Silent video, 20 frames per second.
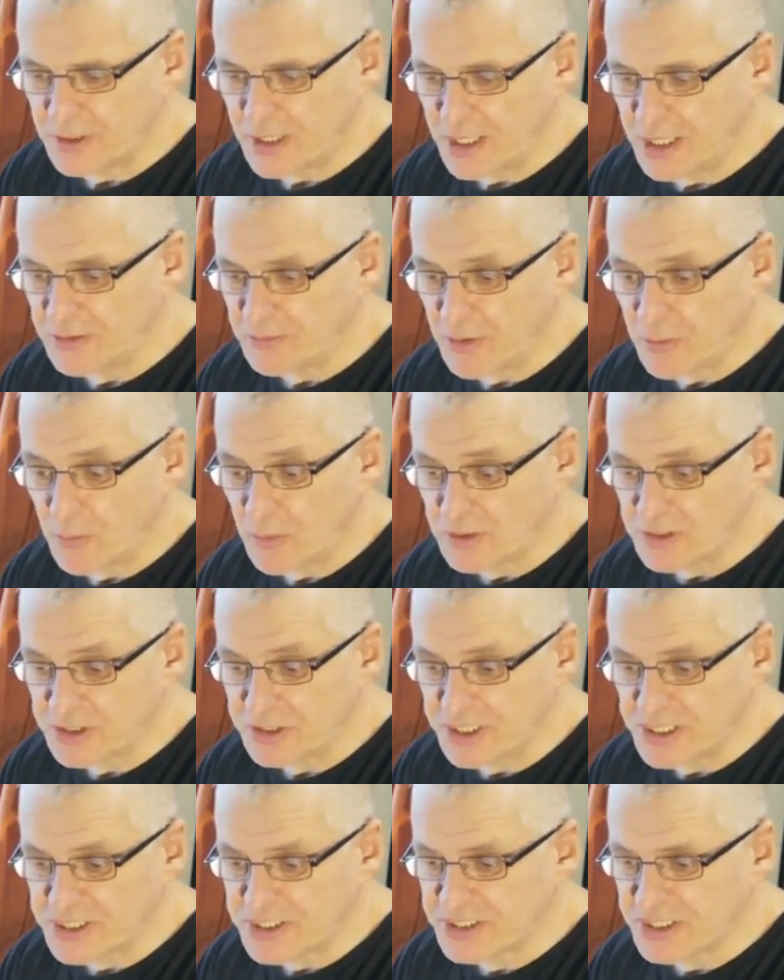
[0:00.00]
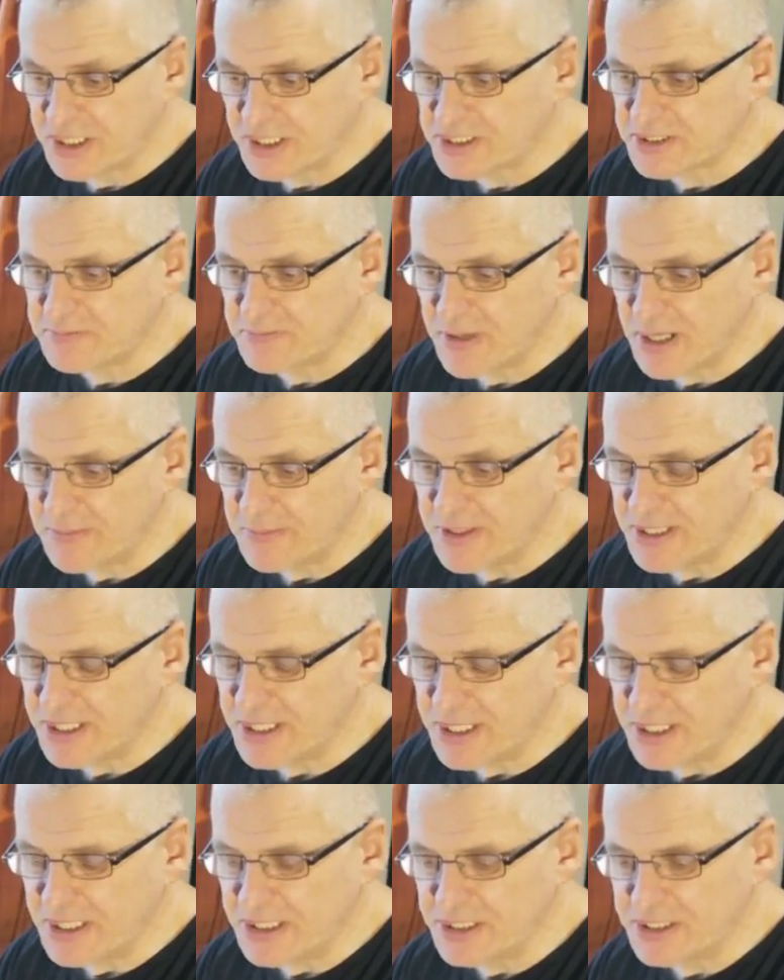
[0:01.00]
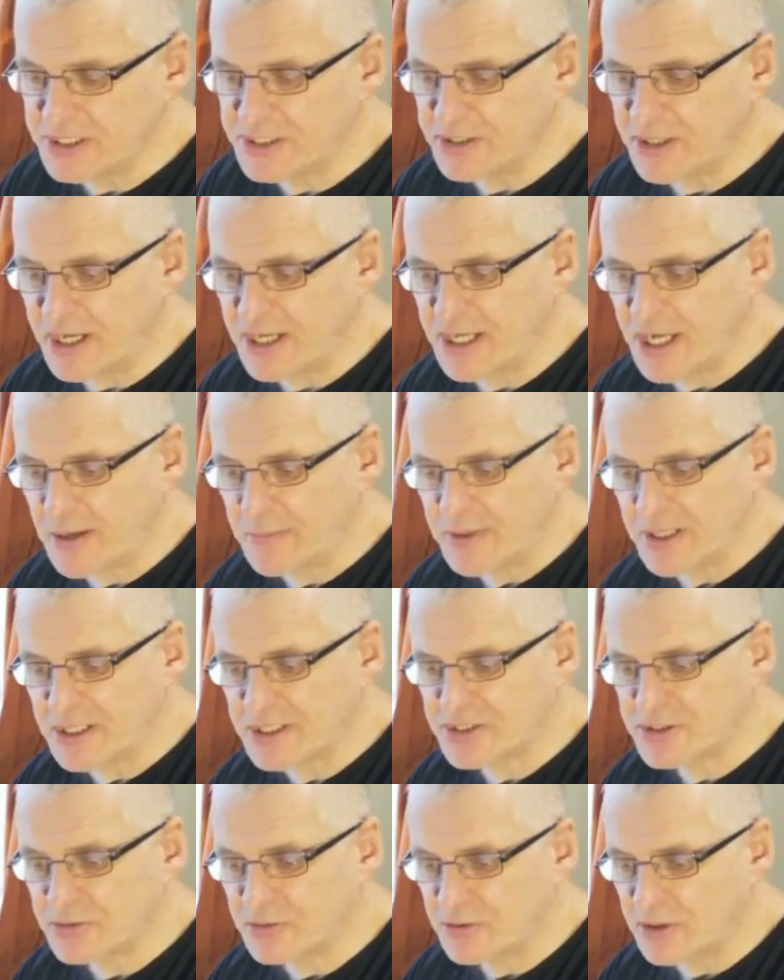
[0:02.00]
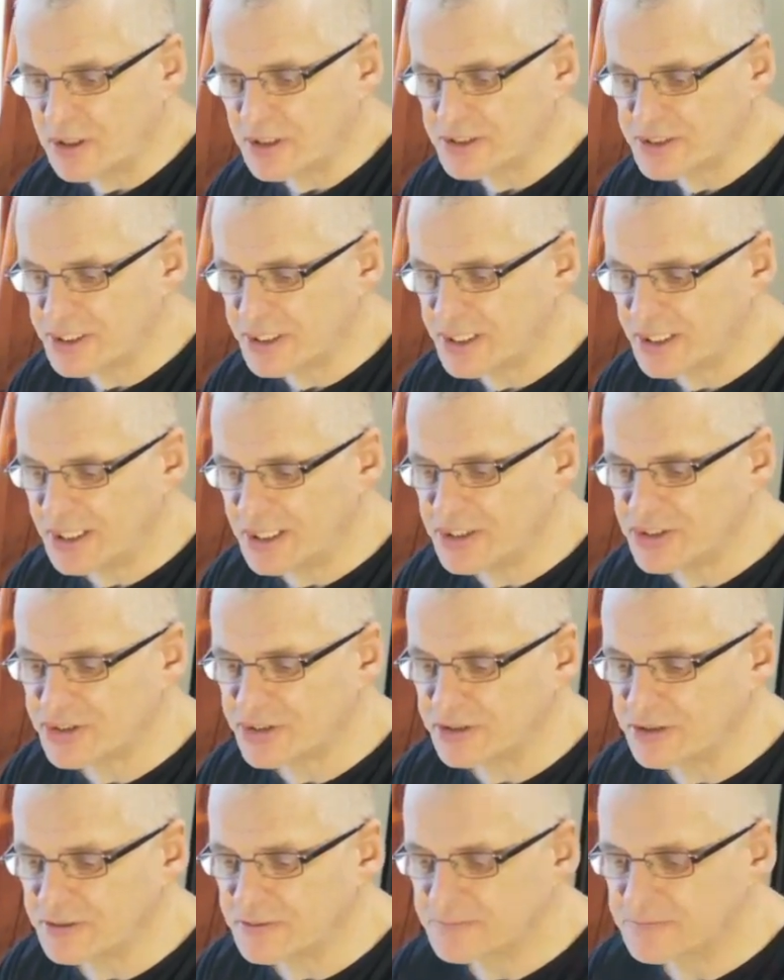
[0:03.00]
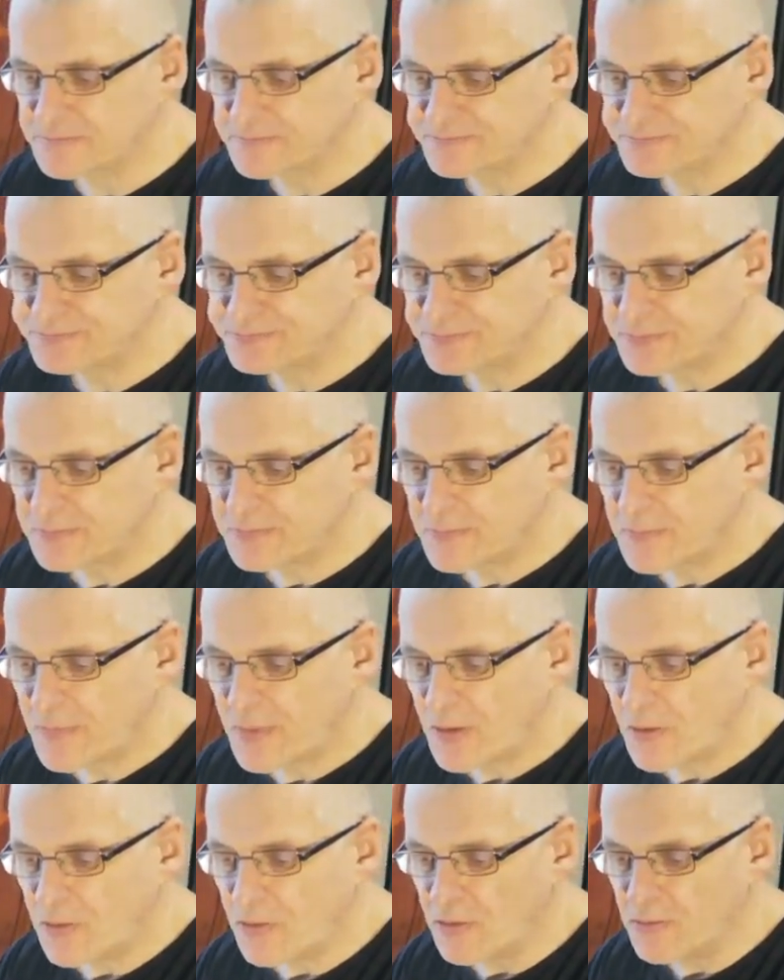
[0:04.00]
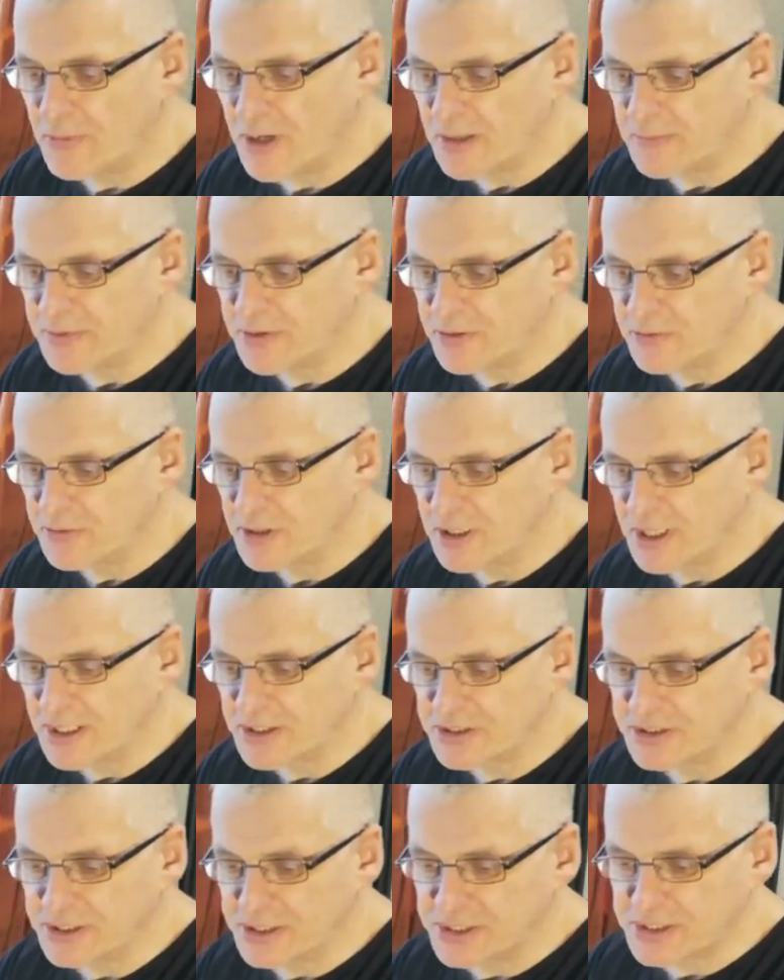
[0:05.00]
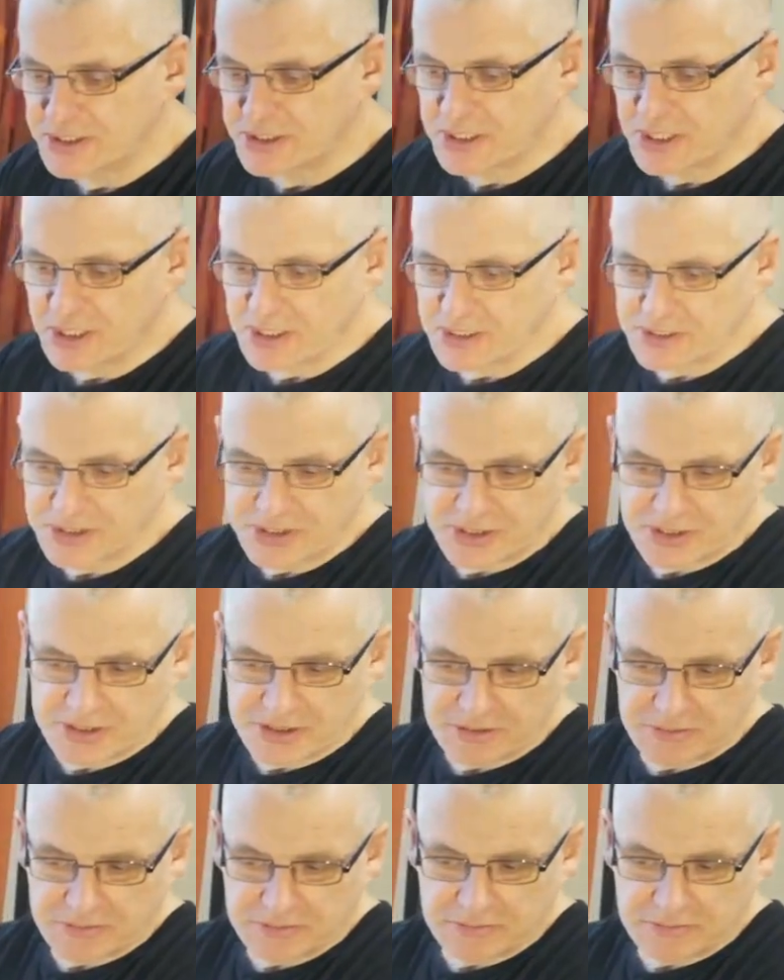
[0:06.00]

Anyone want to discuss maybe the dynamics or articulation? Or maybe you would like to discuss